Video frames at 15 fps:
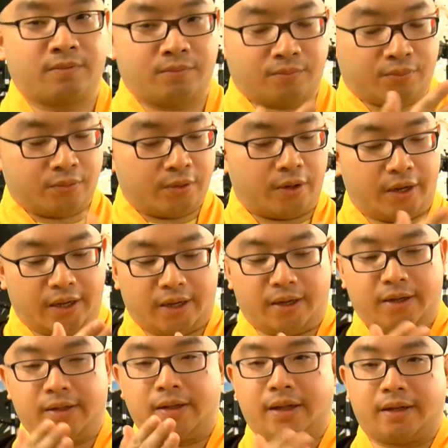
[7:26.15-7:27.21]
through
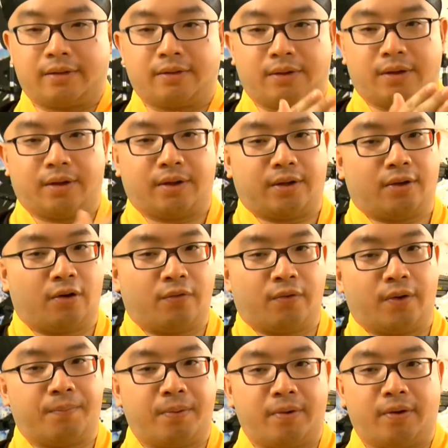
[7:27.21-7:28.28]

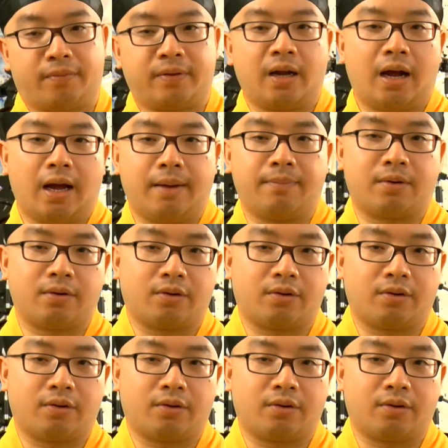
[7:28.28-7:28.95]
over a period of time.